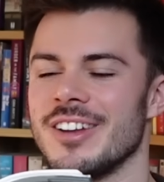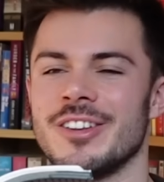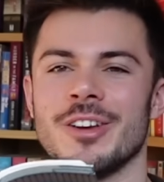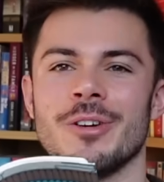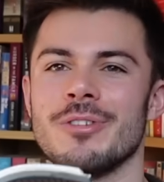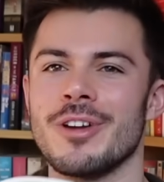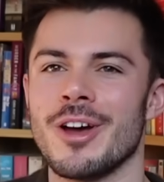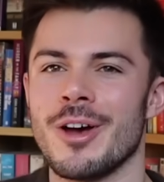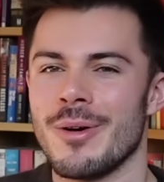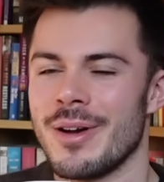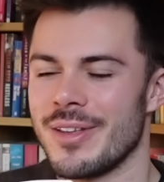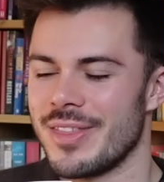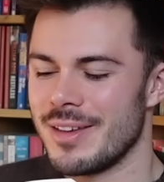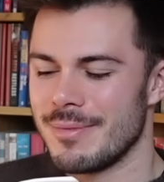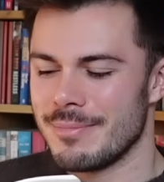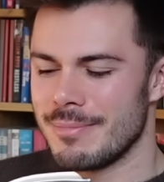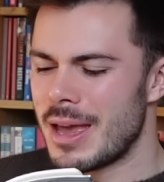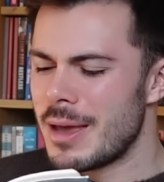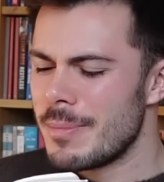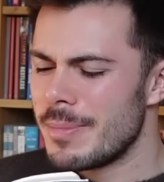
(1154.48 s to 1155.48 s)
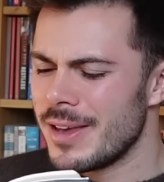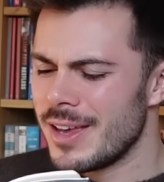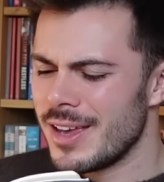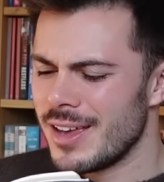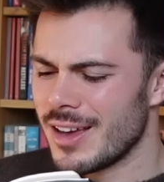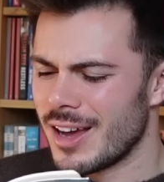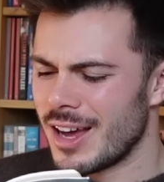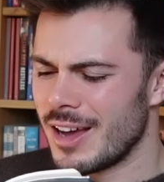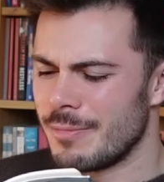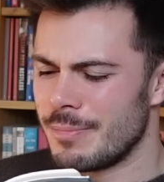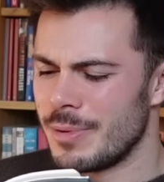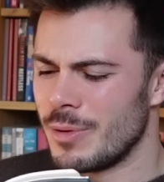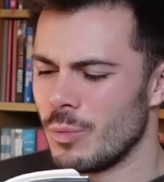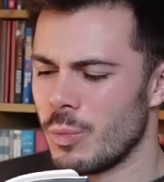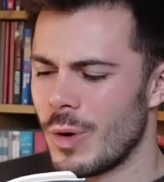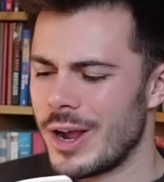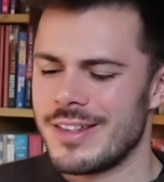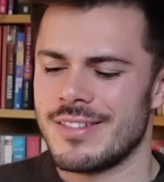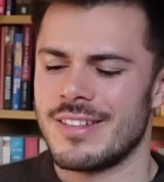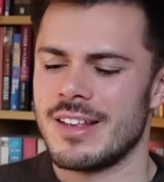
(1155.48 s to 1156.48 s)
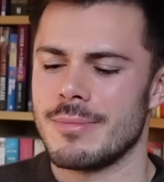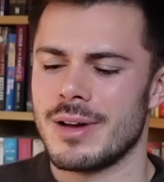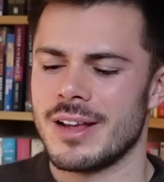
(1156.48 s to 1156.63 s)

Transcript: "I don't know, I think maybe I've been wasting